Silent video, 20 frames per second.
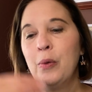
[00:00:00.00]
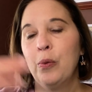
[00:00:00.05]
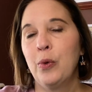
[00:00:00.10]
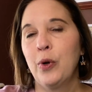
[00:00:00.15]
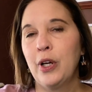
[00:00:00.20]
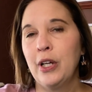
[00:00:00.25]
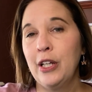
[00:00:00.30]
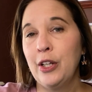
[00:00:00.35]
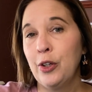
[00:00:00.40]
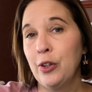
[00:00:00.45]

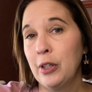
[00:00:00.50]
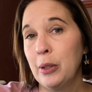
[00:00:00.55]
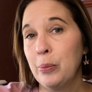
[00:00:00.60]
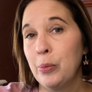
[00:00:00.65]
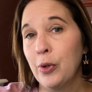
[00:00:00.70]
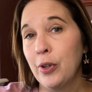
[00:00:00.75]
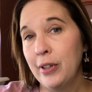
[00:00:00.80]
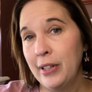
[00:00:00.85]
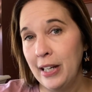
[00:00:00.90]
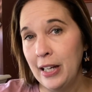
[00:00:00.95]
We're gonna go to the
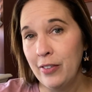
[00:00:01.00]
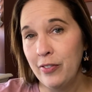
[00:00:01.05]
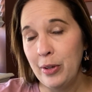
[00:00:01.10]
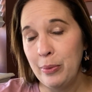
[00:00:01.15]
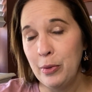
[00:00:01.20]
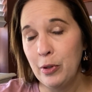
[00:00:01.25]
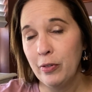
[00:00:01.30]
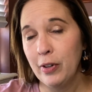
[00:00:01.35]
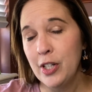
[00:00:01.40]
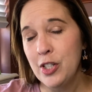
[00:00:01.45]
Burnham
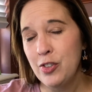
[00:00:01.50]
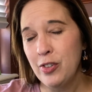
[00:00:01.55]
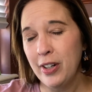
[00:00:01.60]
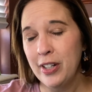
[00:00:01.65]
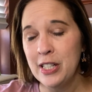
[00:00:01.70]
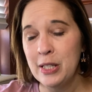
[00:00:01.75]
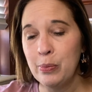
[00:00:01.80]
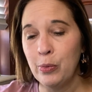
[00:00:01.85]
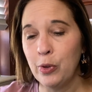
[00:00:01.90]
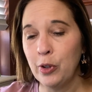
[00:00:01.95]
Family
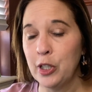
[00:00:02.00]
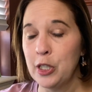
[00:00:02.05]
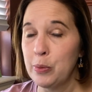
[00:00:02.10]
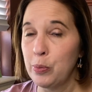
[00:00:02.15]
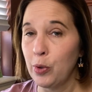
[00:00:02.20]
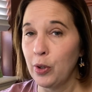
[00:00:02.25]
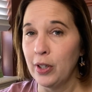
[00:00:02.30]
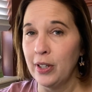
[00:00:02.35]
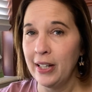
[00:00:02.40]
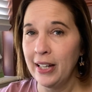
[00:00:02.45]
Restaurant
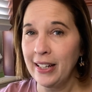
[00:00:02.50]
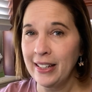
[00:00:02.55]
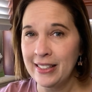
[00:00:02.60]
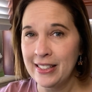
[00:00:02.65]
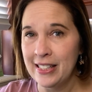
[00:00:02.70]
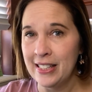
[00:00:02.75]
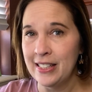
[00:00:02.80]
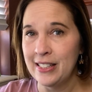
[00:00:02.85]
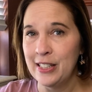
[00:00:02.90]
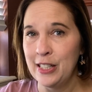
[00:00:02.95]
Smorgasbord
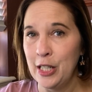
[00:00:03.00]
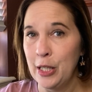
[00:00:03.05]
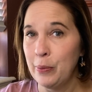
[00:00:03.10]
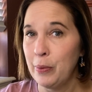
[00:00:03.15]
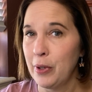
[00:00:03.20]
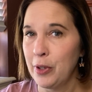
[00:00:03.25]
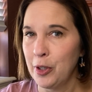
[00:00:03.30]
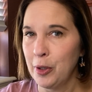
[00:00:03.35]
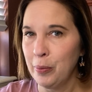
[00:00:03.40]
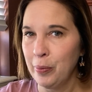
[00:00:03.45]
next to see
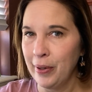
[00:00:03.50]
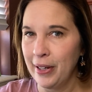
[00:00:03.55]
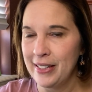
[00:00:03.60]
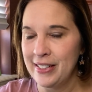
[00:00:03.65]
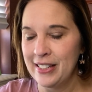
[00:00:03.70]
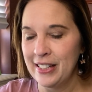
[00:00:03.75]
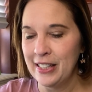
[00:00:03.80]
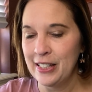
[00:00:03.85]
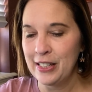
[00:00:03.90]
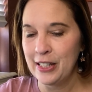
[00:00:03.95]
what their
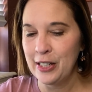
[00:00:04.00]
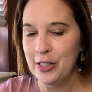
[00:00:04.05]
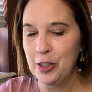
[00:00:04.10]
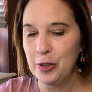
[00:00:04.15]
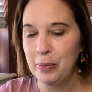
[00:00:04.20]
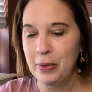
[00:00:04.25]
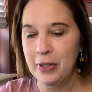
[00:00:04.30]
price is, and you'll